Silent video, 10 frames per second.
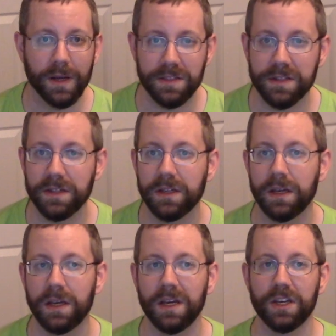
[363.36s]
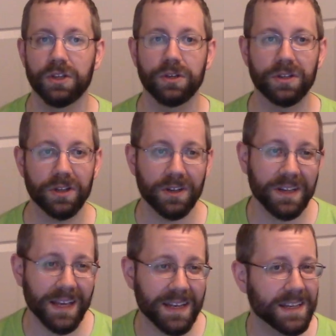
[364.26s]
rosin. You
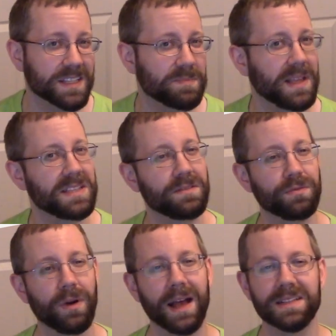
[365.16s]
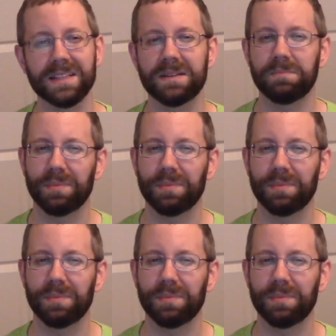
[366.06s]
could get an expensive rosin,